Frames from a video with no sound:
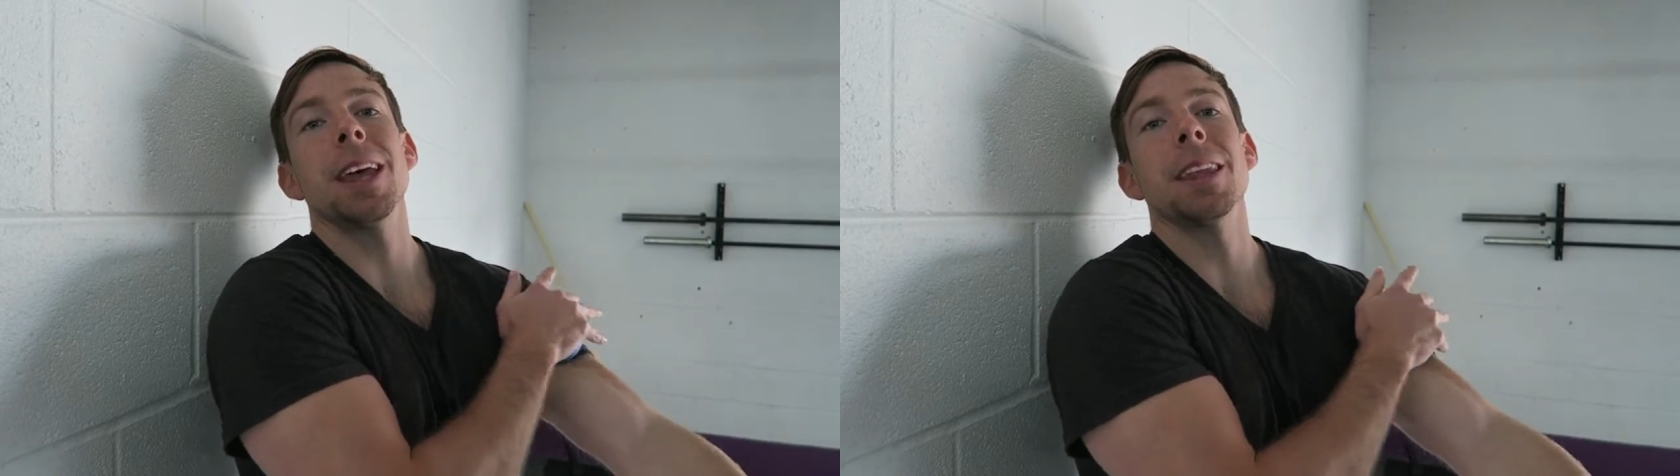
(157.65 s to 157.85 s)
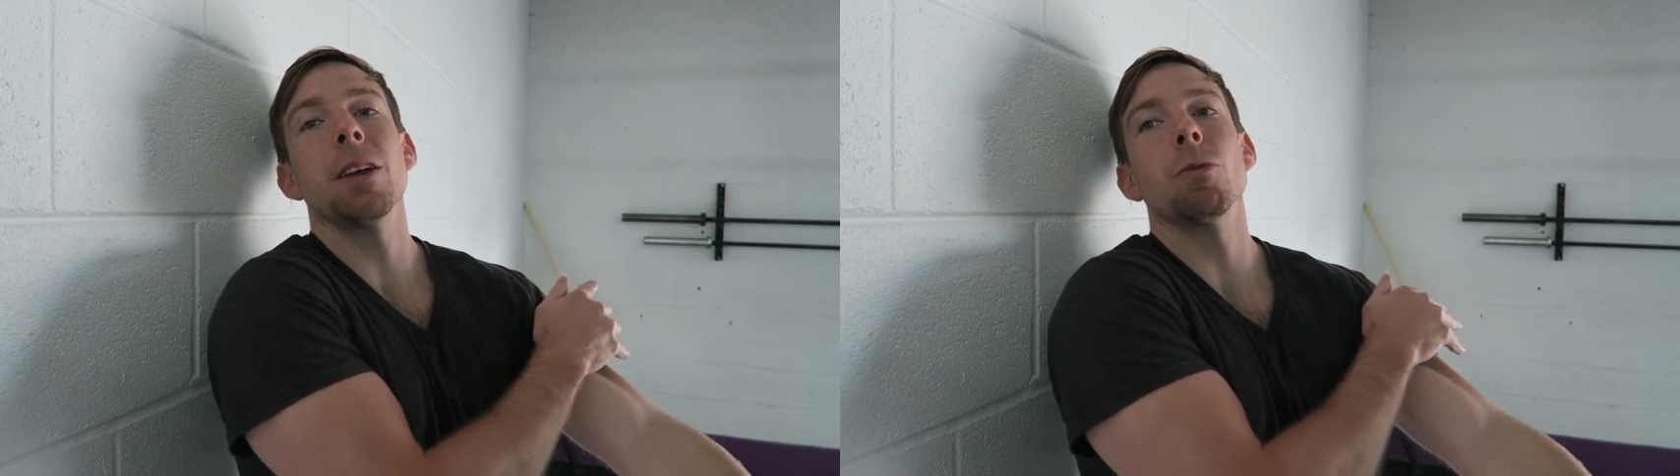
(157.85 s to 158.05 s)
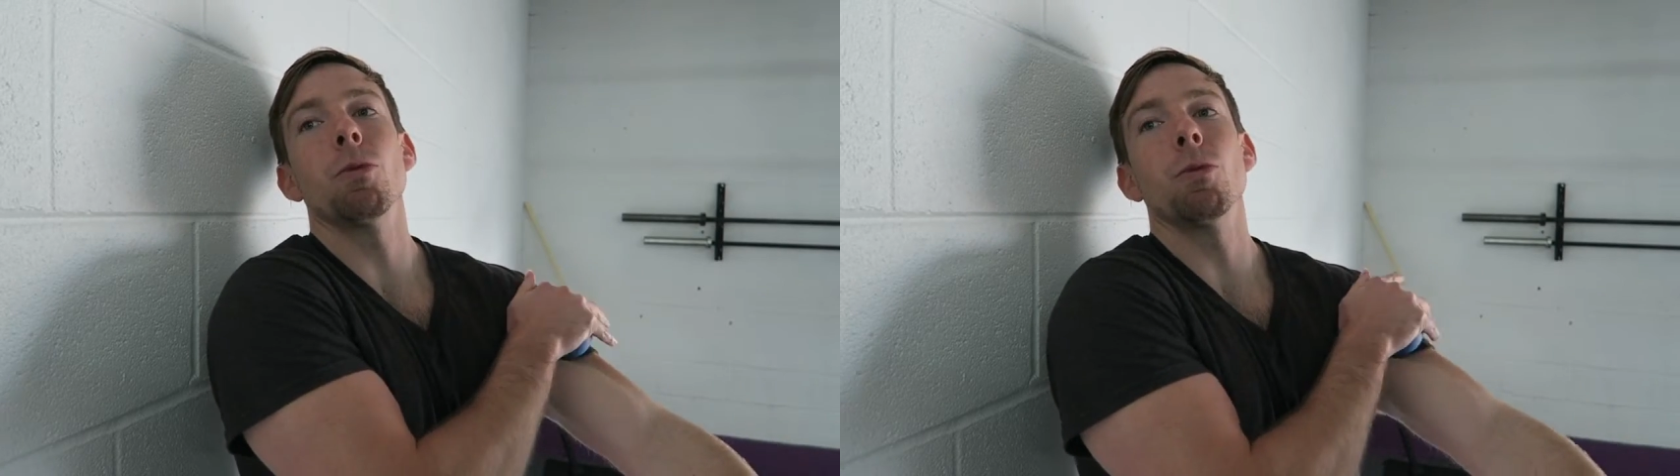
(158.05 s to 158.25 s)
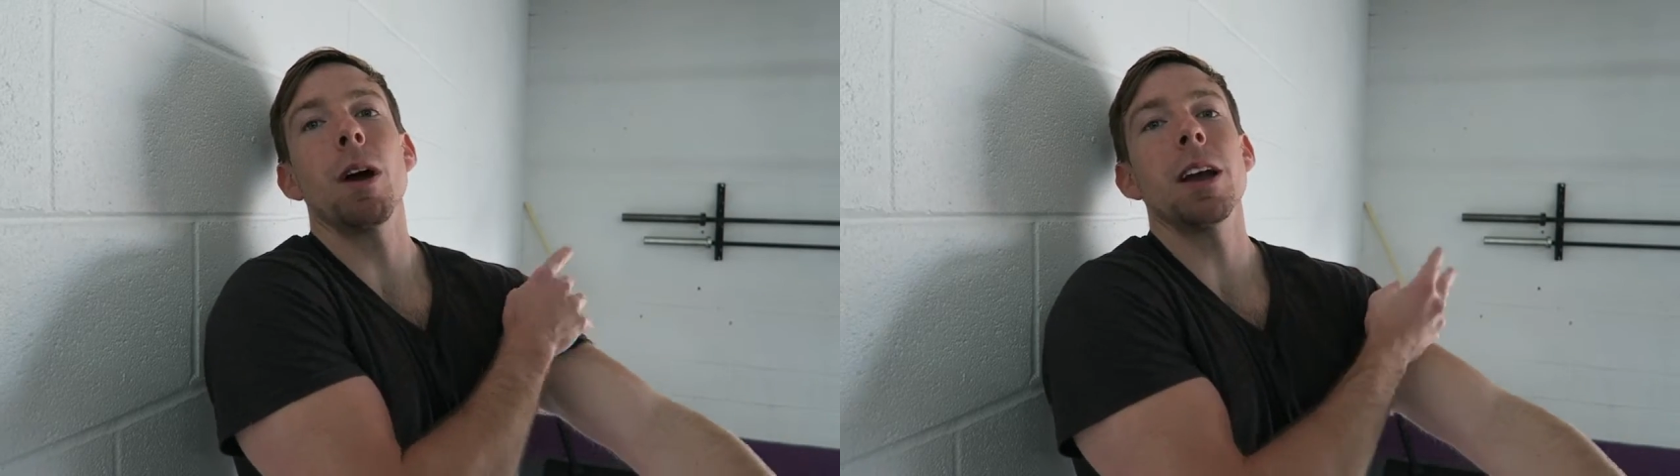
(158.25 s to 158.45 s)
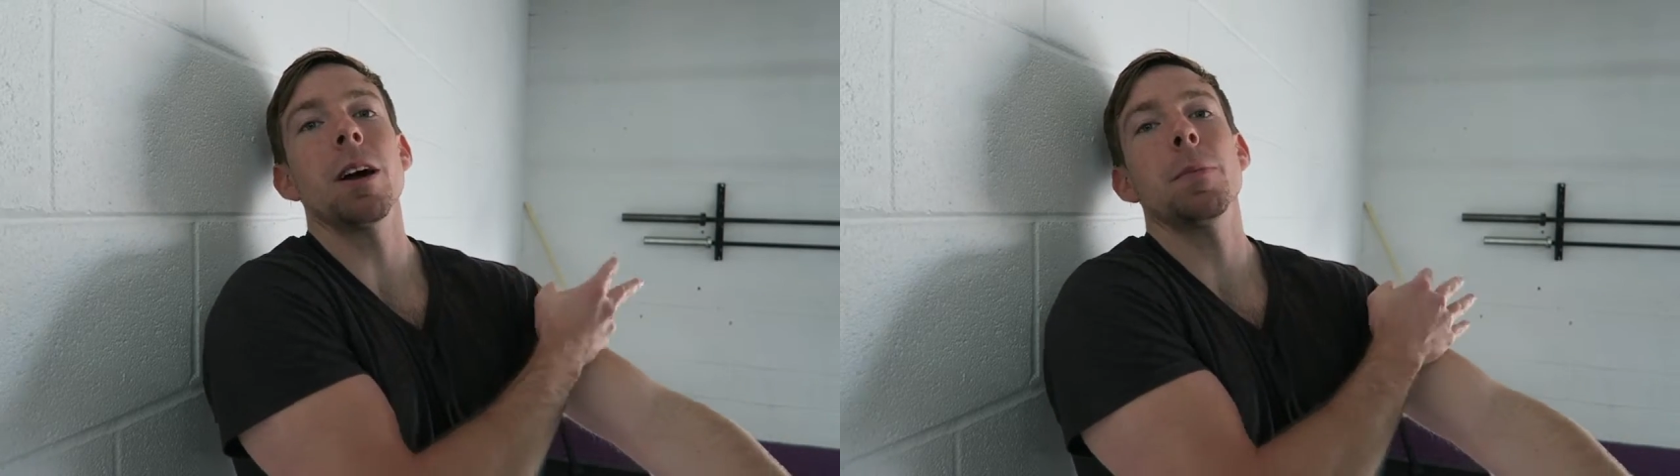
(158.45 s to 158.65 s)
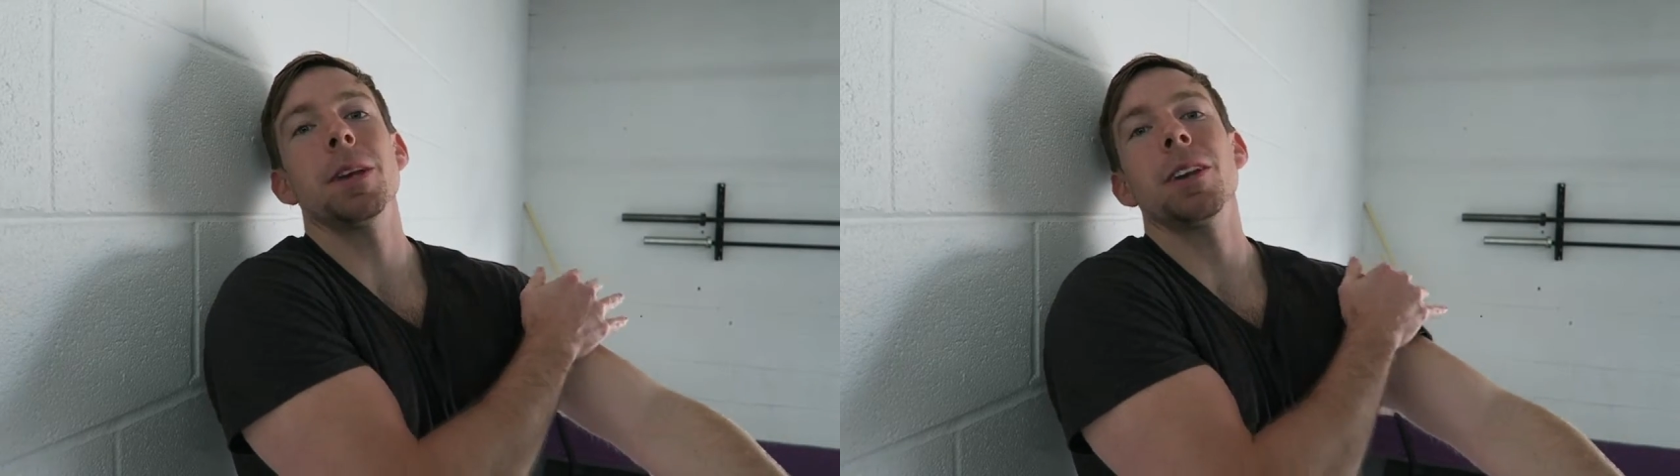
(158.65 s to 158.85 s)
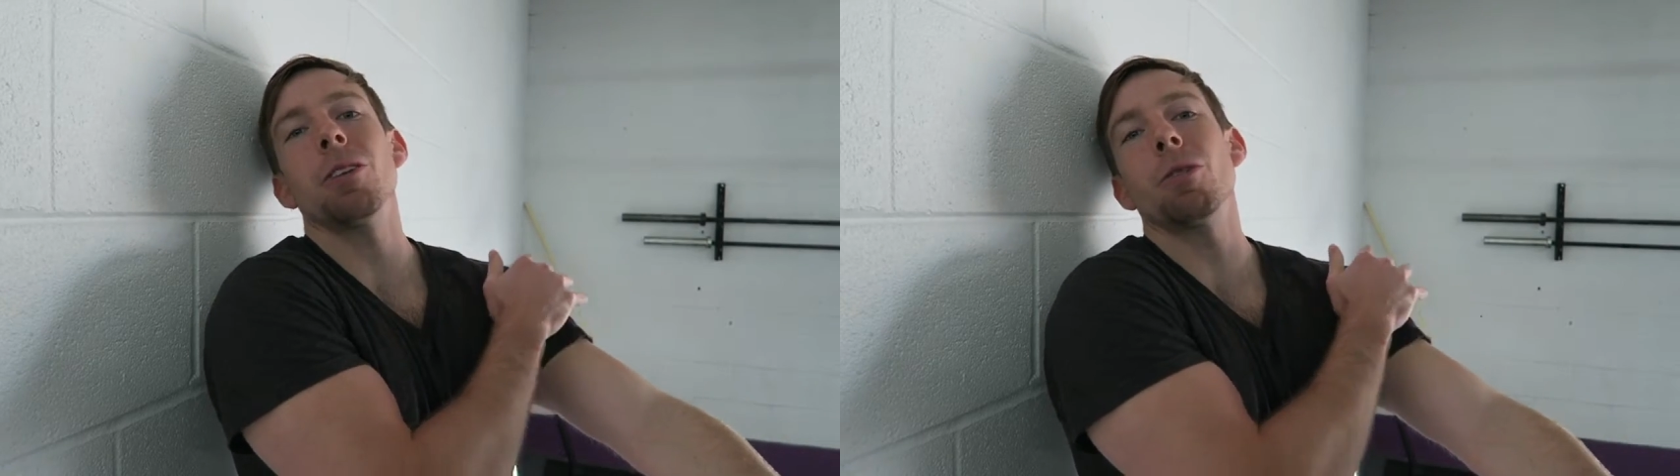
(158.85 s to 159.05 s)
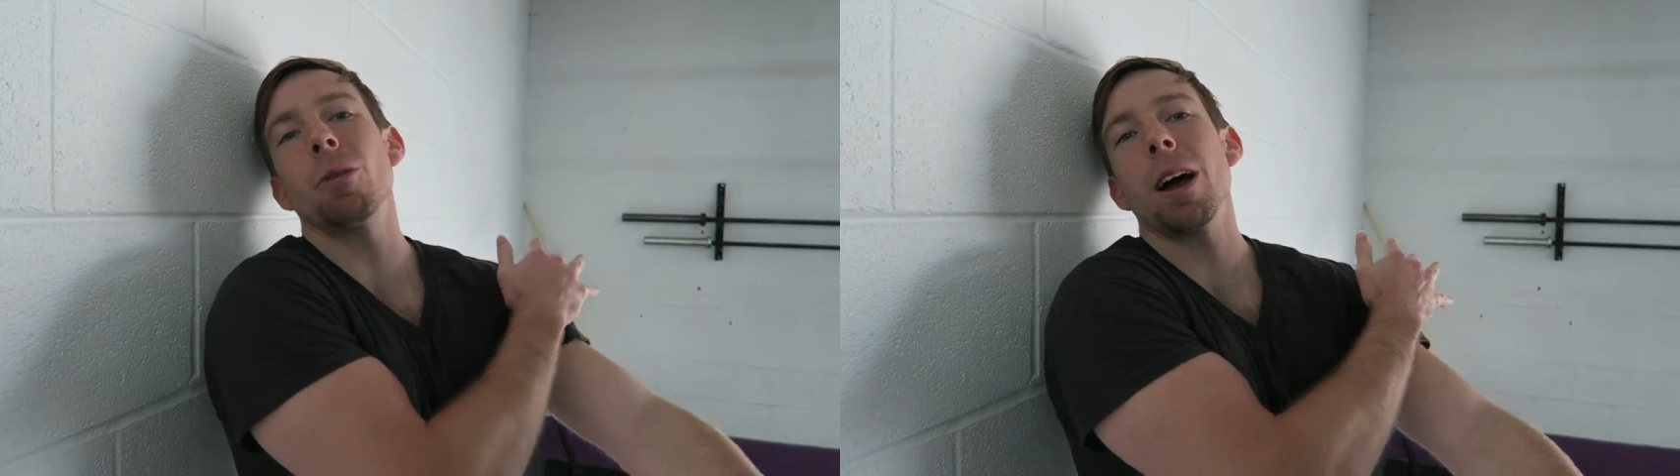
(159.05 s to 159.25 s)
and then right up
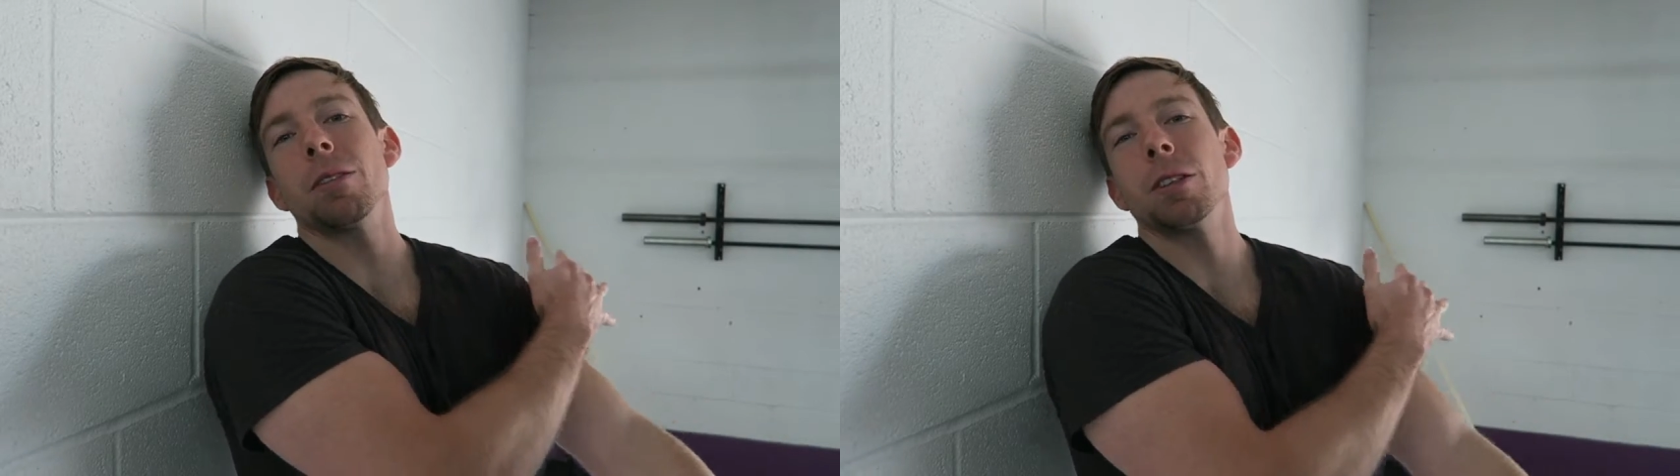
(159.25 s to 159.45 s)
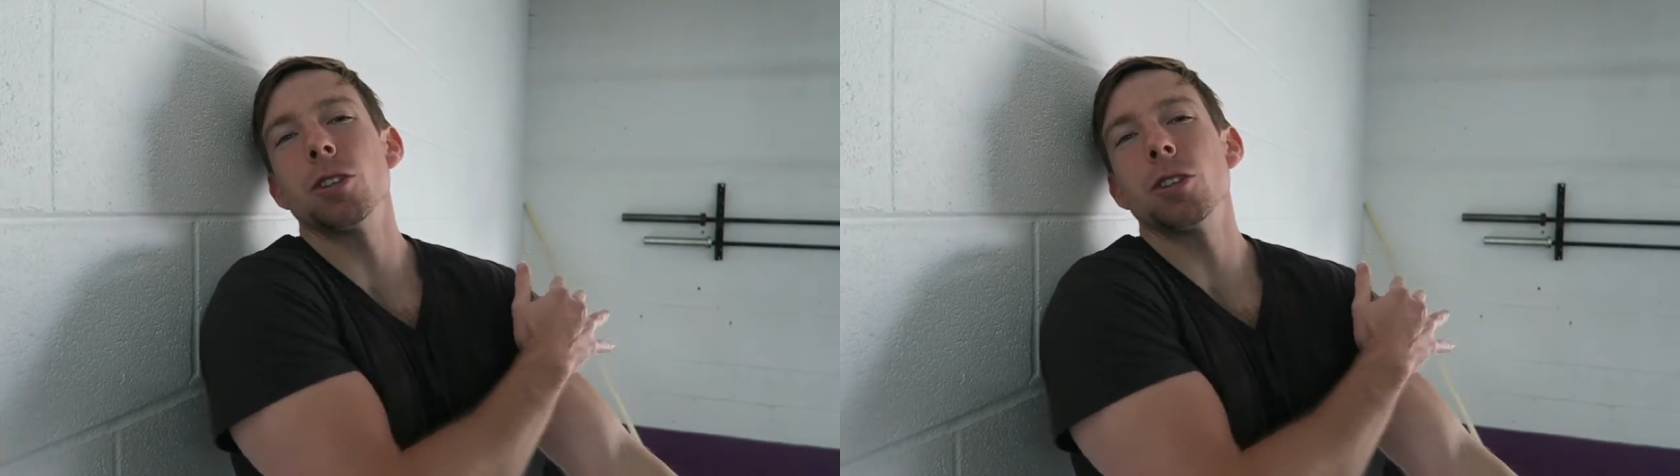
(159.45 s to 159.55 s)
here around